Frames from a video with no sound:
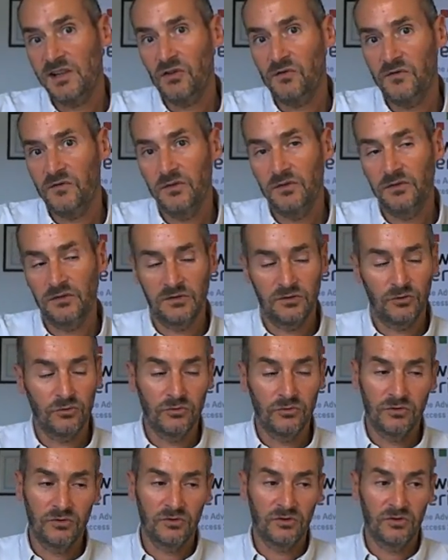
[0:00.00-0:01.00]
of
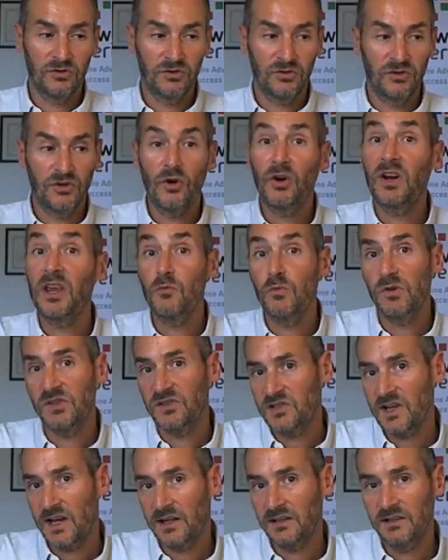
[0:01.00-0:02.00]
your keyword
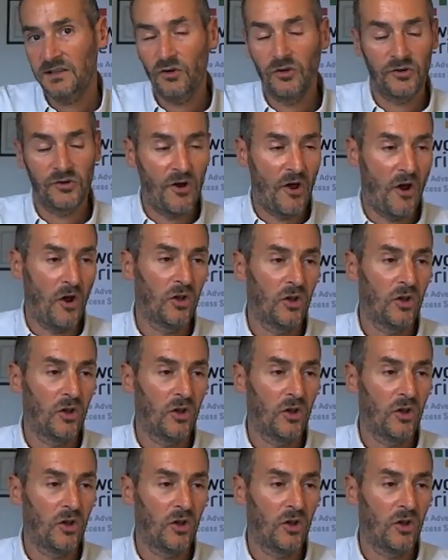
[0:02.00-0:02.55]
set or not.